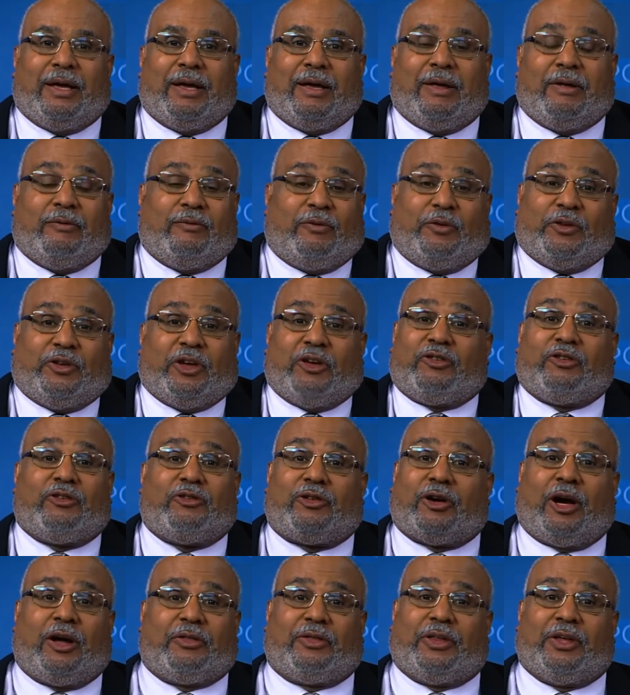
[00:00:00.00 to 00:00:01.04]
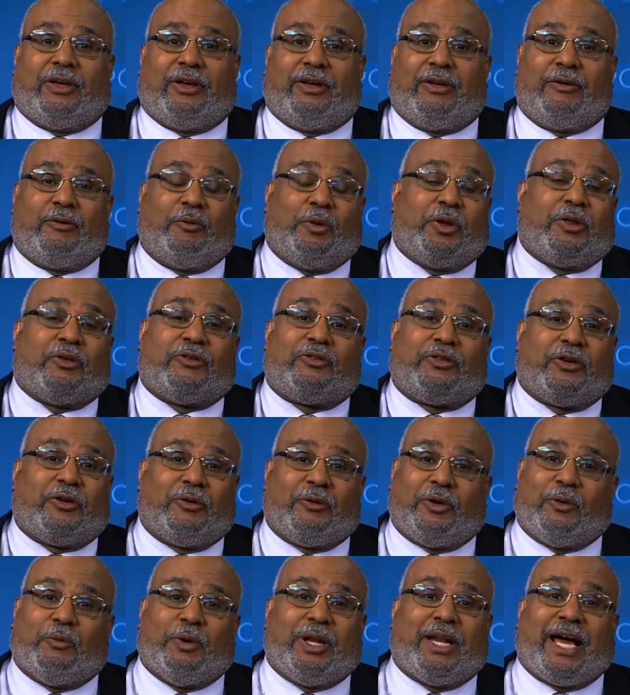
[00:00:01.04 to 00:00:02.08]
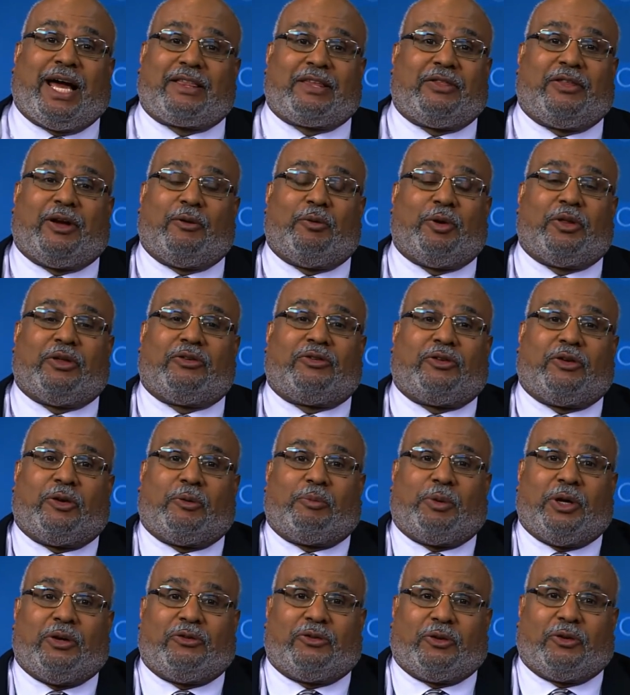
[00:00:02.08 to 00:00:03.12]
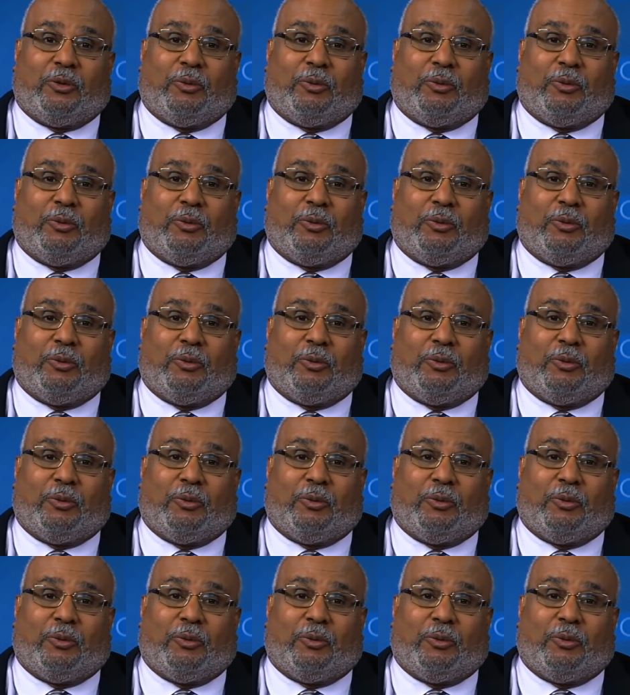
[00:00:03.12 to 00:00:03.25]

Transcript: And physicians aren't the, you know, we're the center, you know, we like to think we're the centerpiece of the